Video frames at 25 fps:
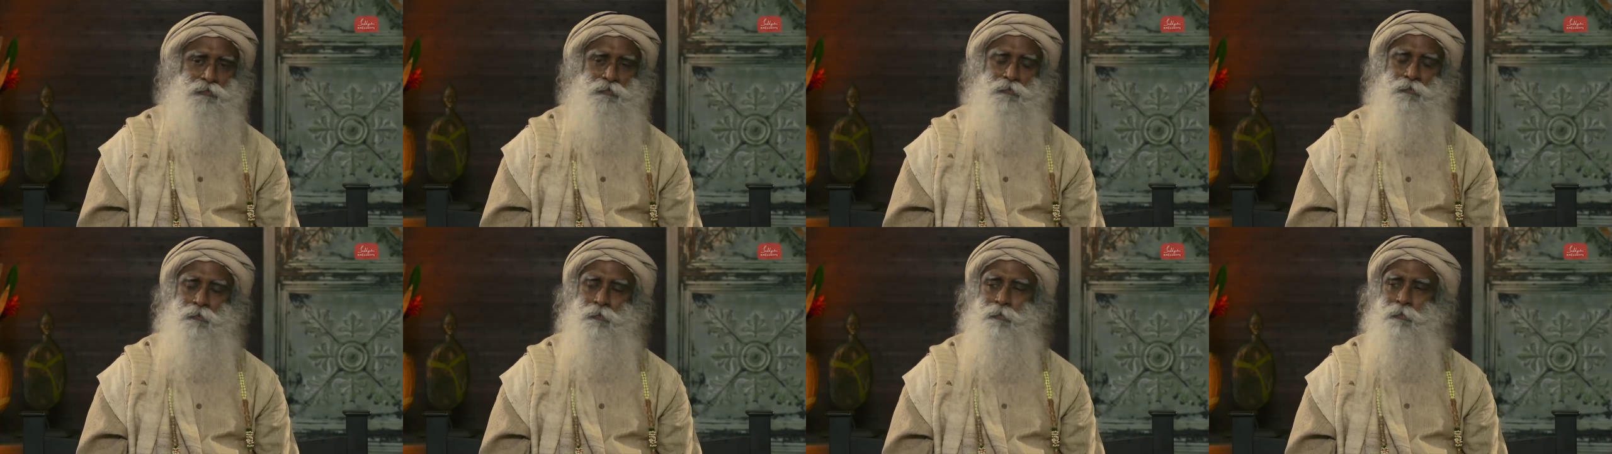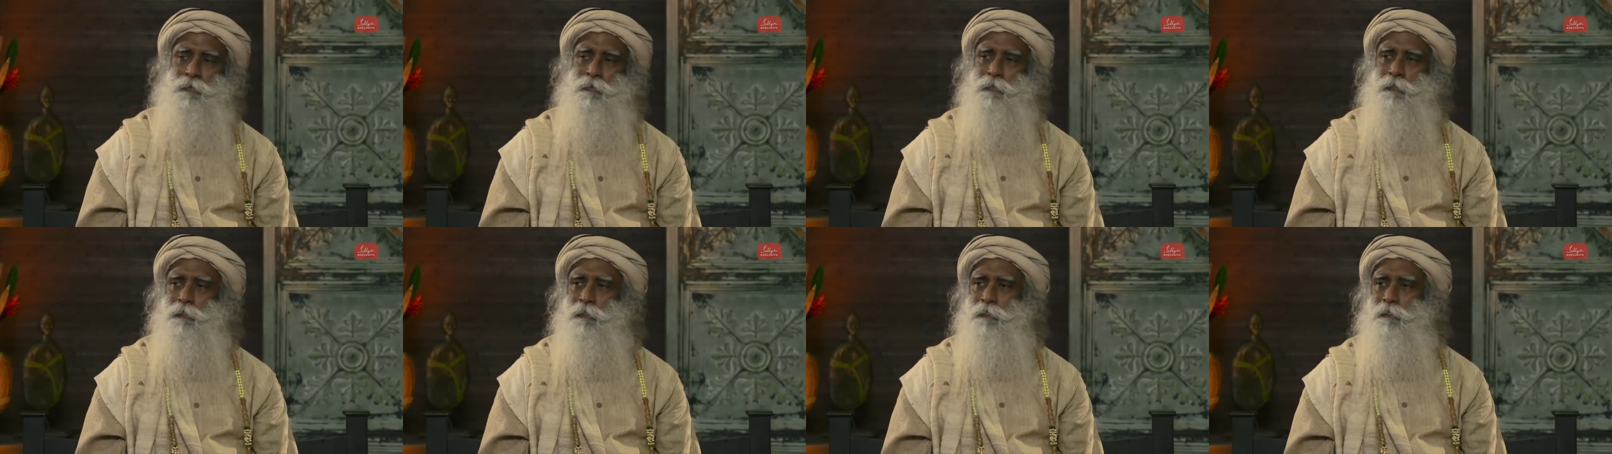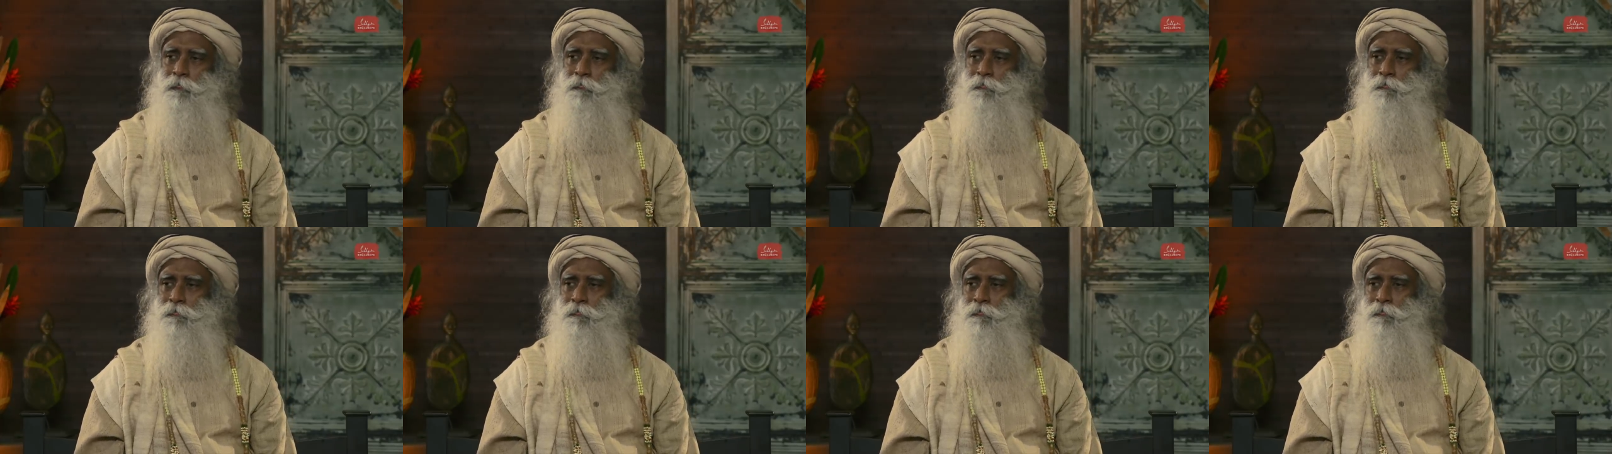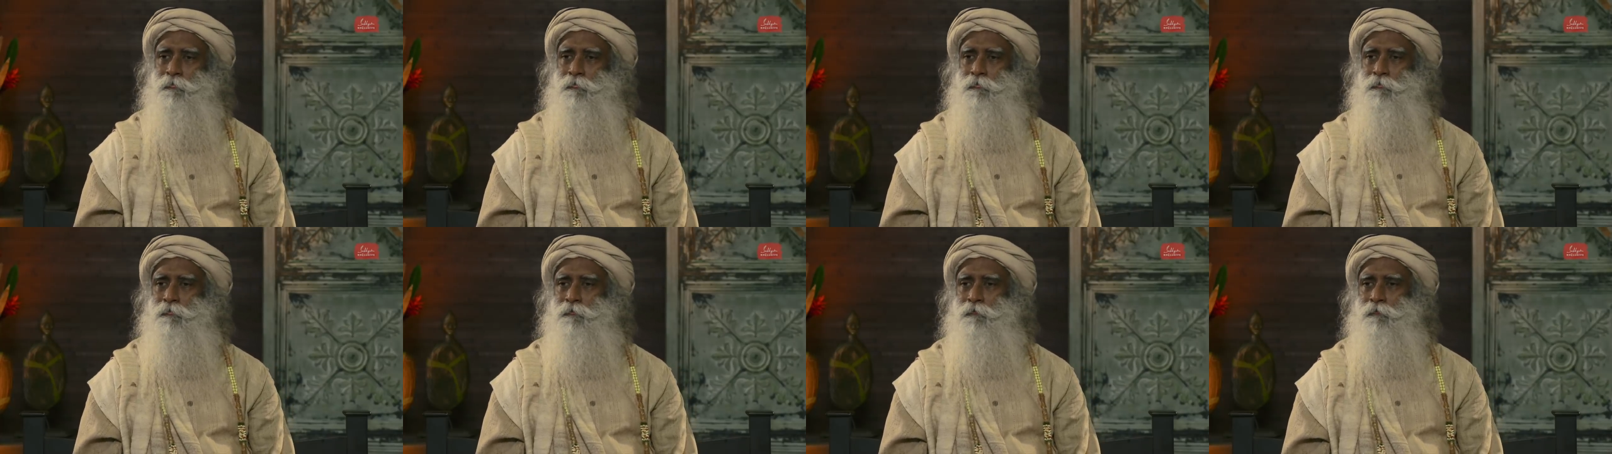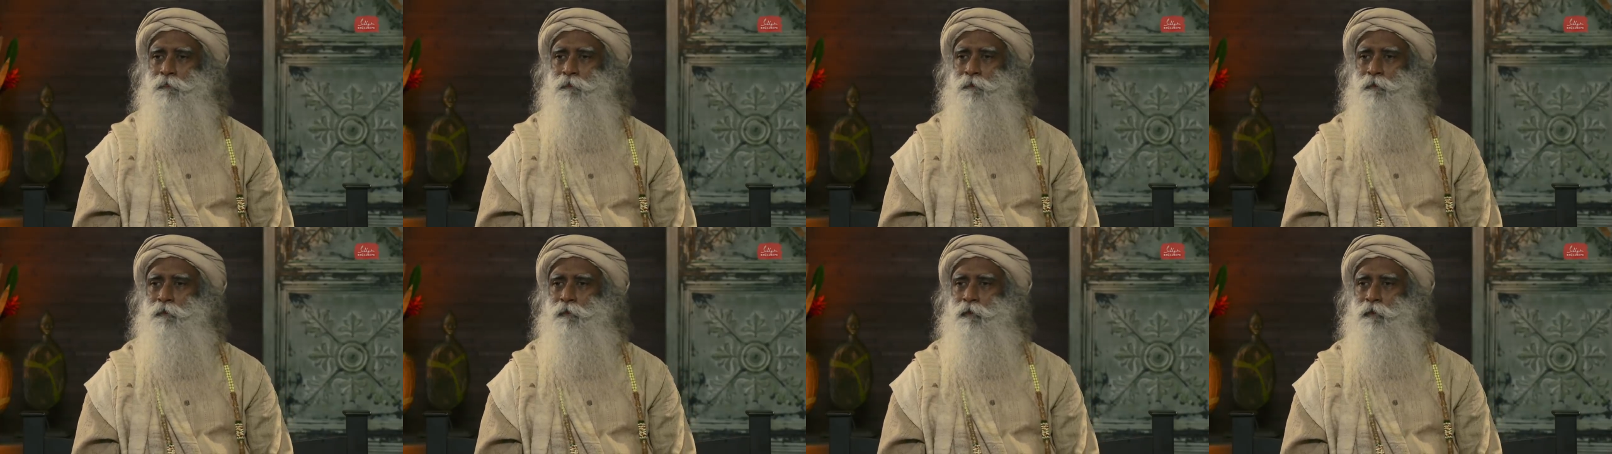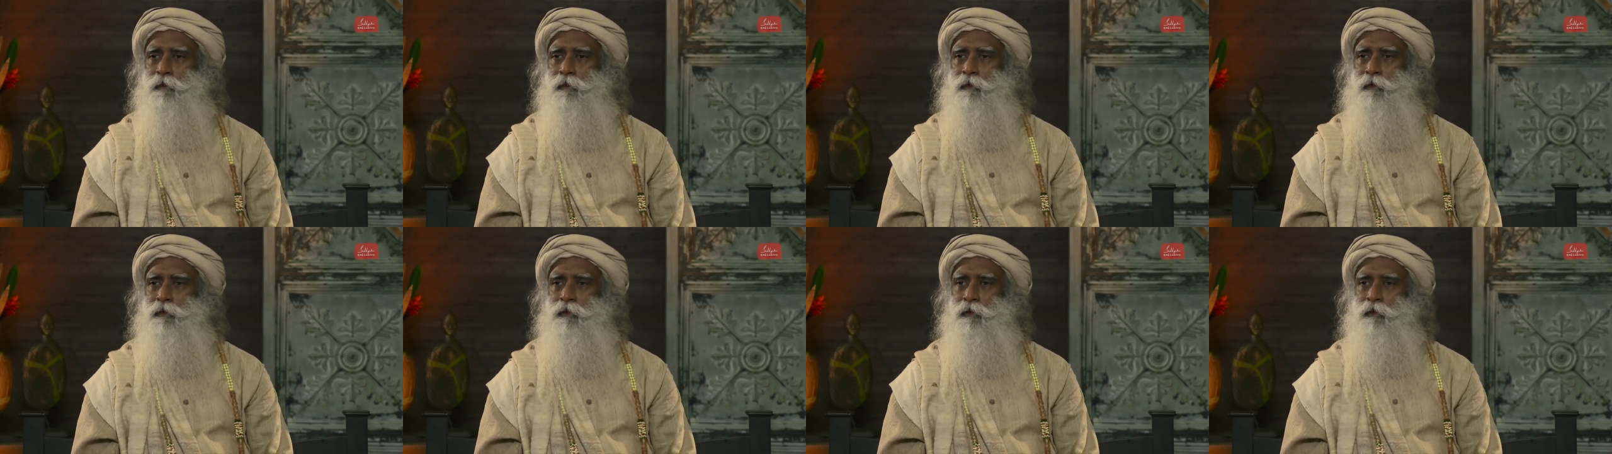
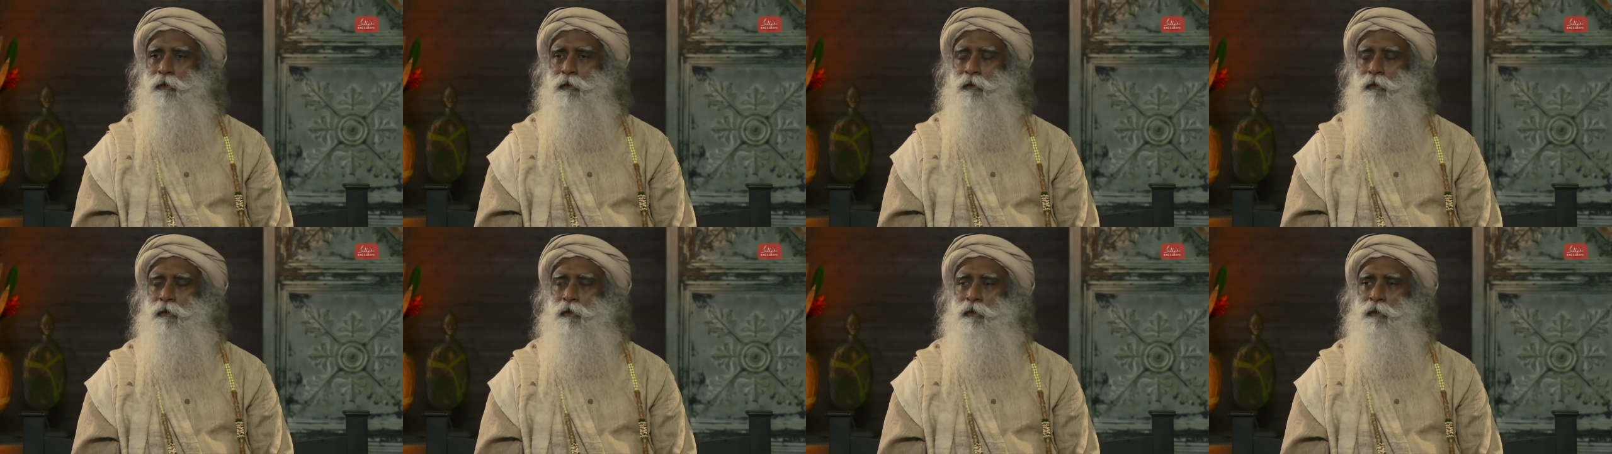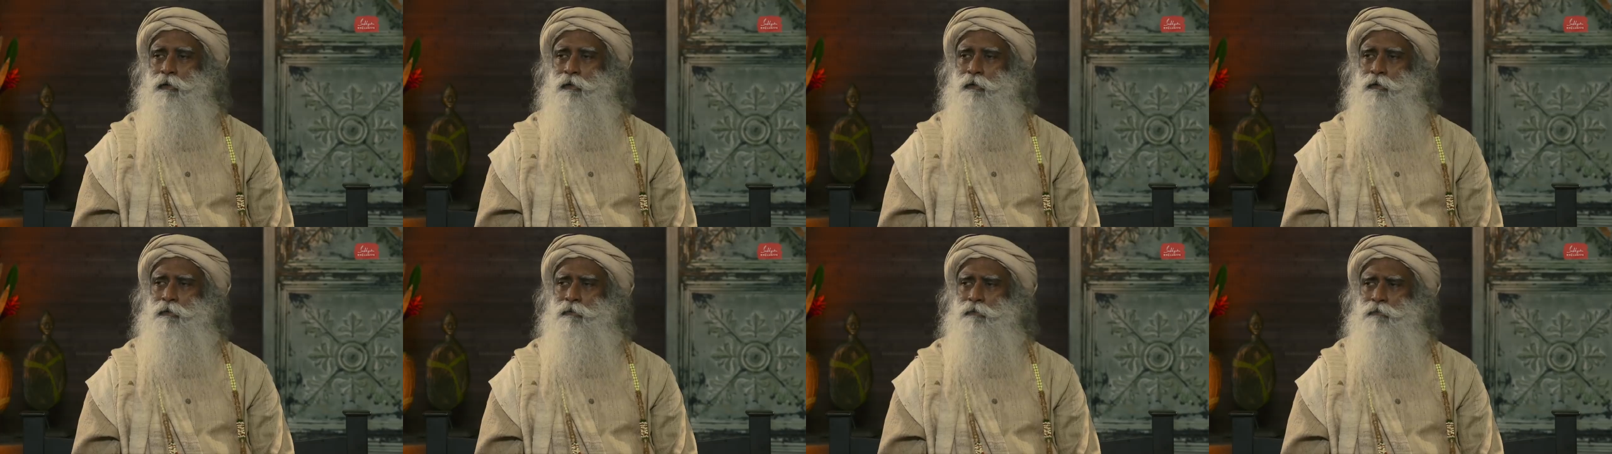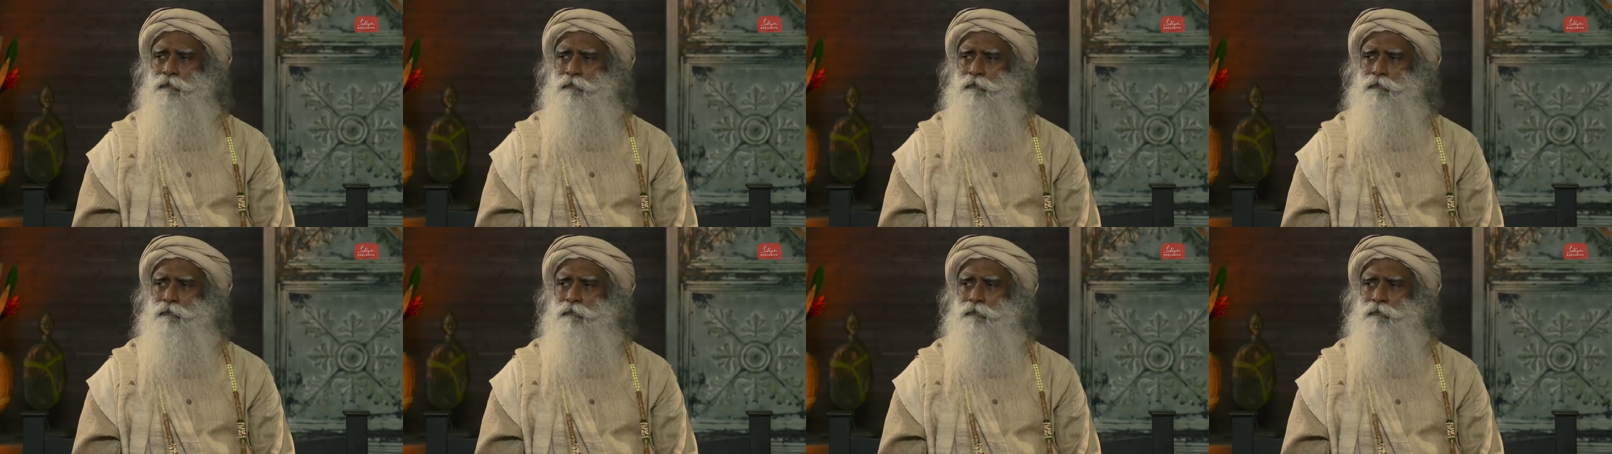(no one is talking)